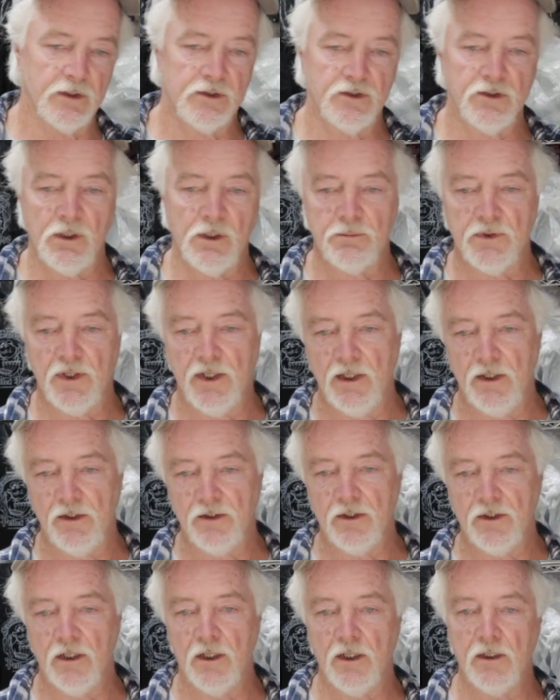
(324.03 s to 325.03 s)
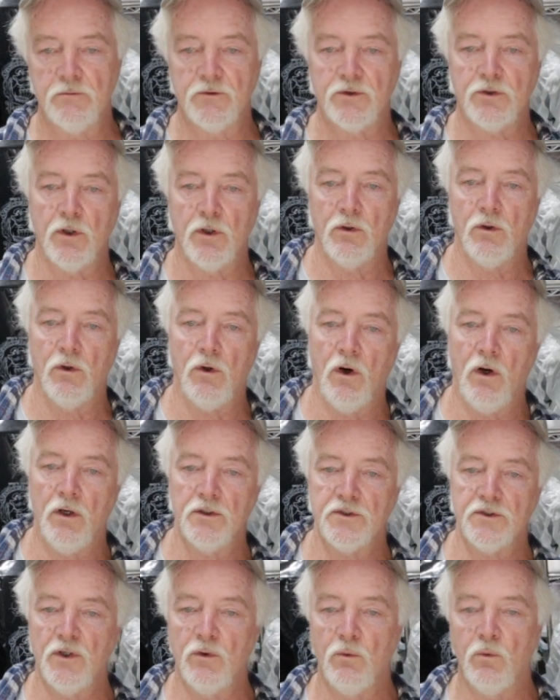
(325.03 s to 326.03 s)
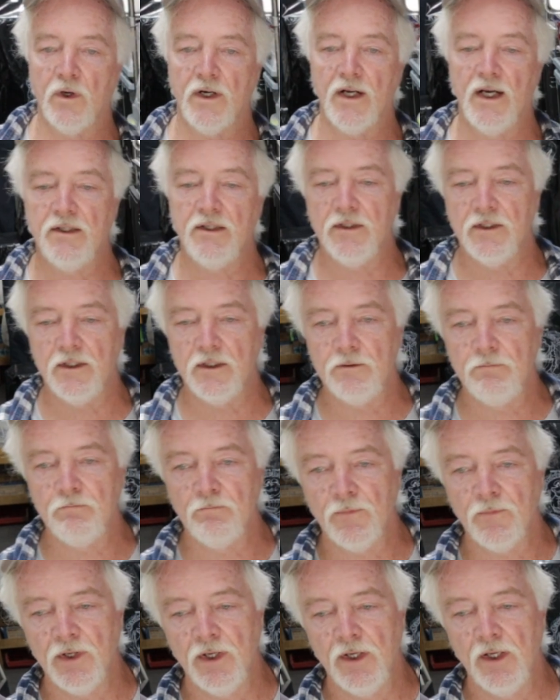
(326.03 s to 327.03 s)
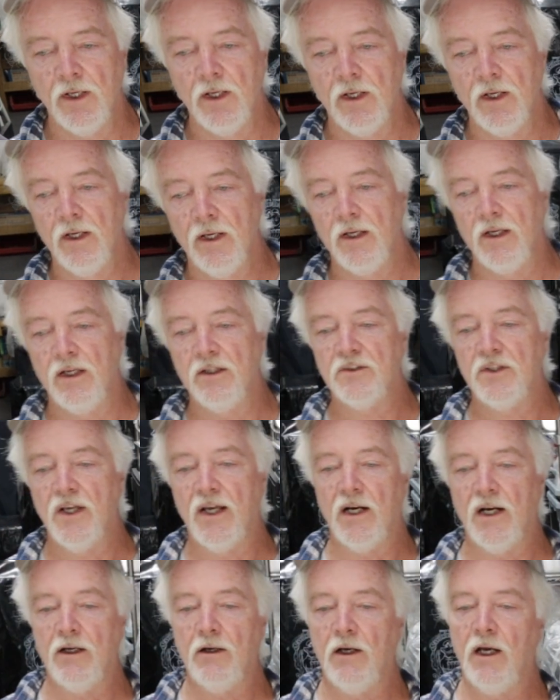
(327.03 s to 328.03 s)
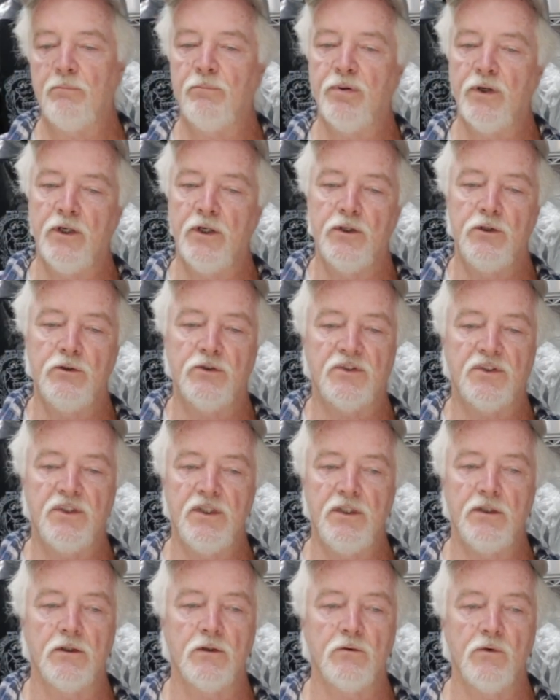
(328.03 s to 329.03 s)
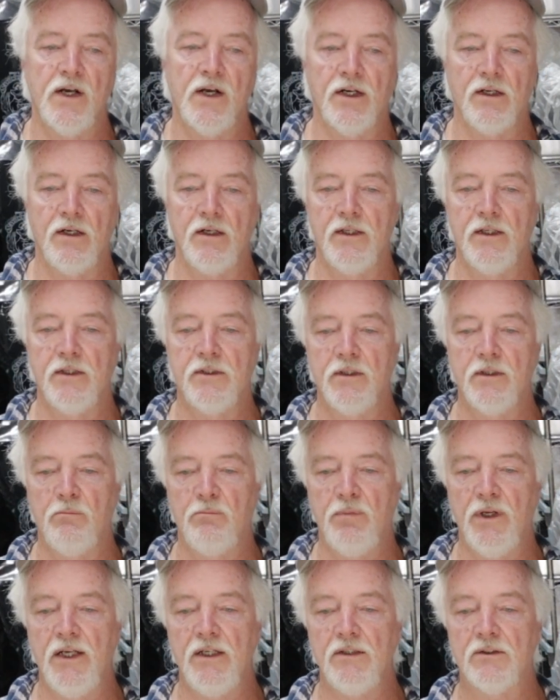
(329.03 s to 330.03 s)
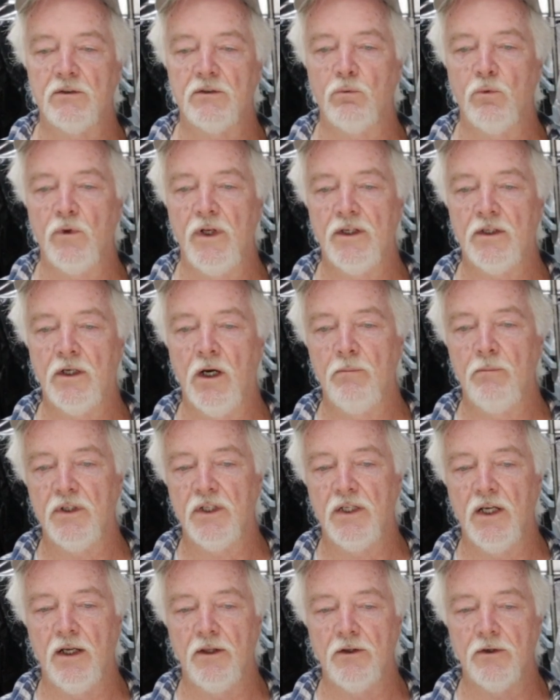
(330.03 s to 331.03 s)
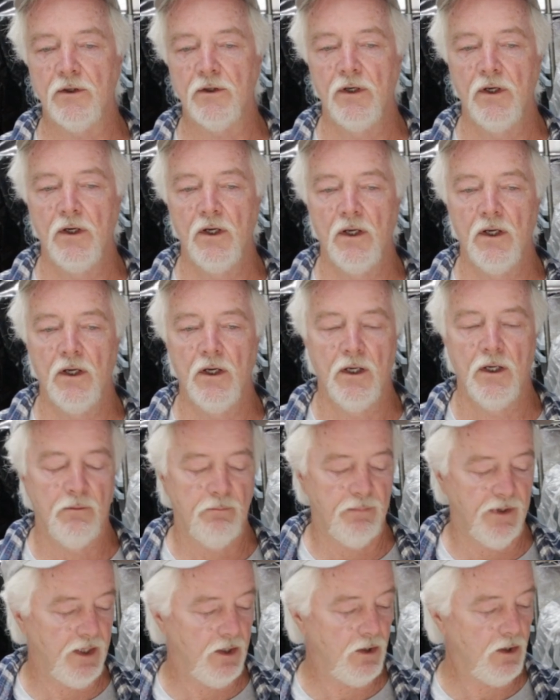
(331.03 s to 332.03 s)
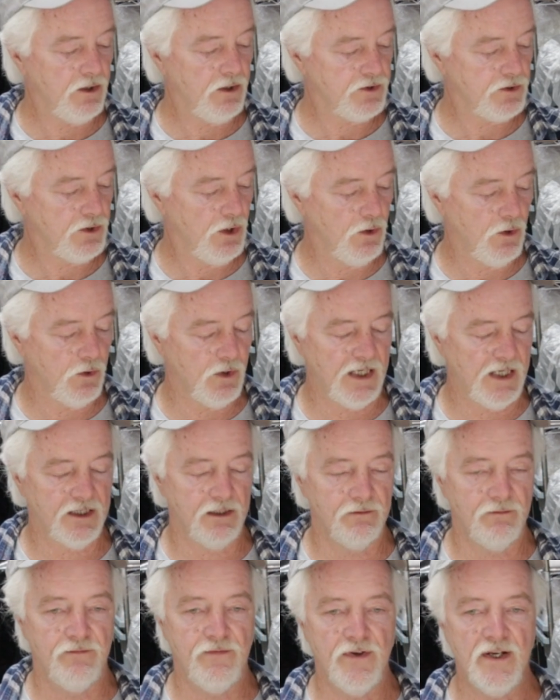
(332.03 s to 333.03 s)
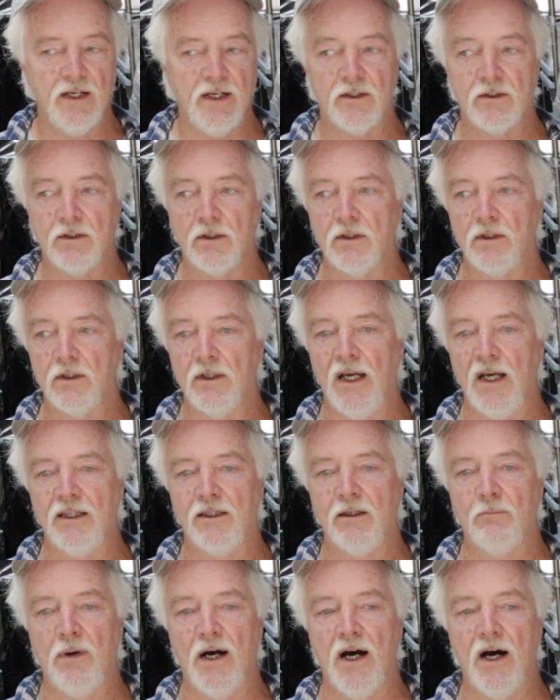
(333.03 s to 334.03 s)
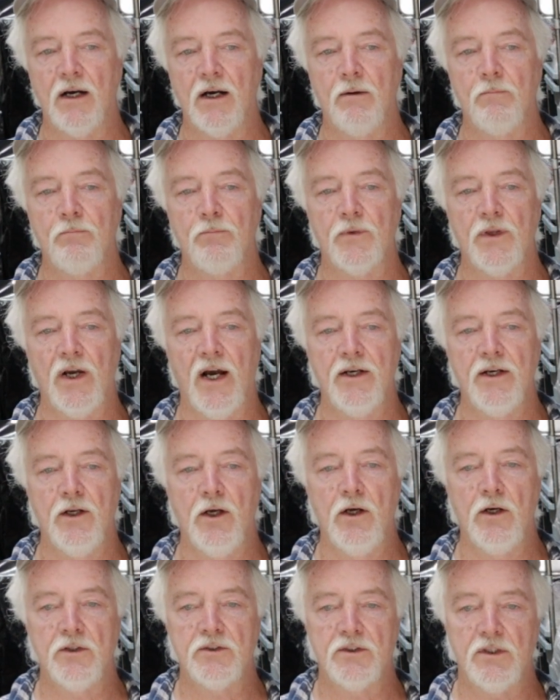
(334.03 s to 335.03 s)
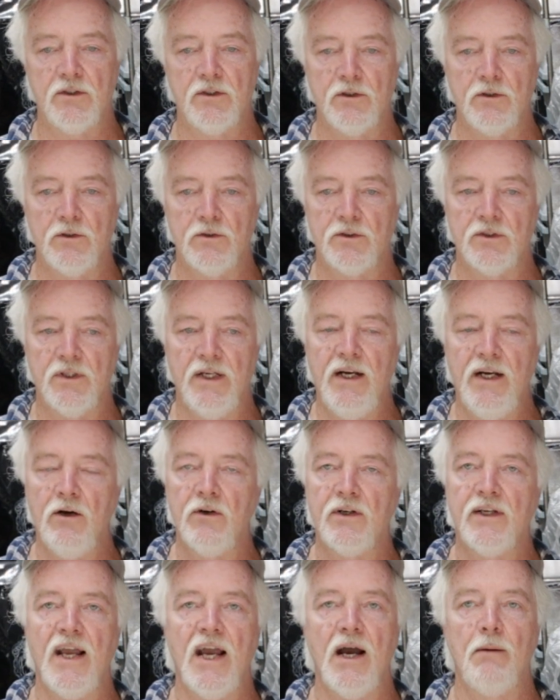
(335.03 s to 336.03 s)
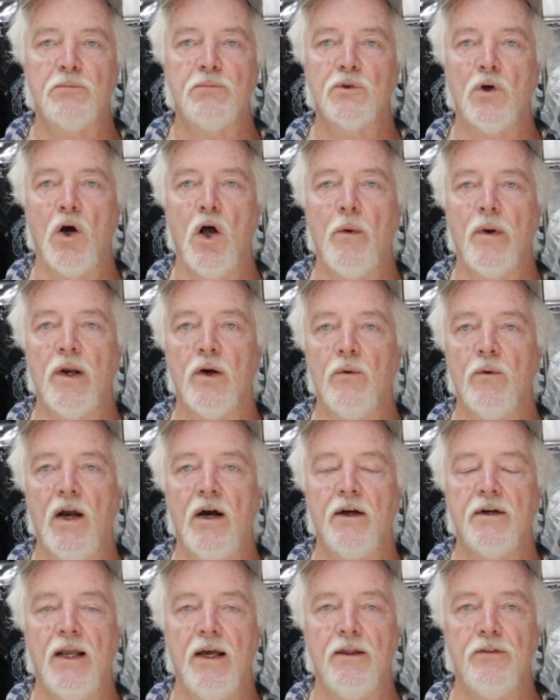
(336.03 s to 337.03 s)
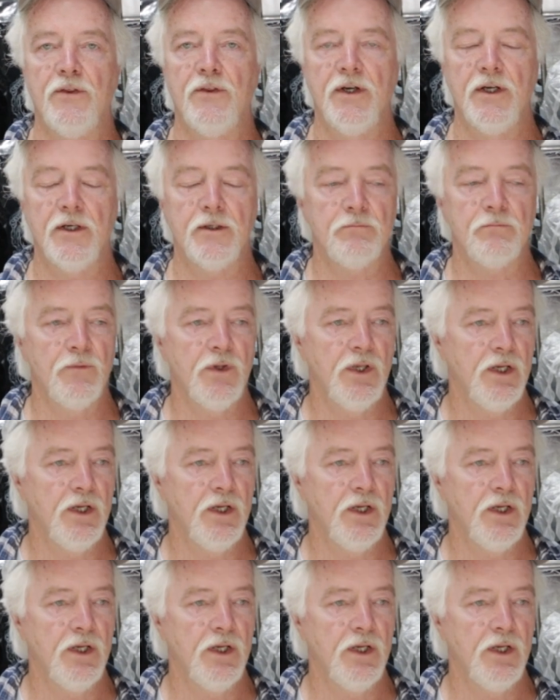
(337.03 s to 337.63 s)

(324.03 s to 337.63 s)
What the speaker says: I jumped ahead of the gun. So also what I did is that I put a new seal around the lid and the base where they come together. But I also, at the vent at the bottom, I noticed that there's air gaps all the way around that thing.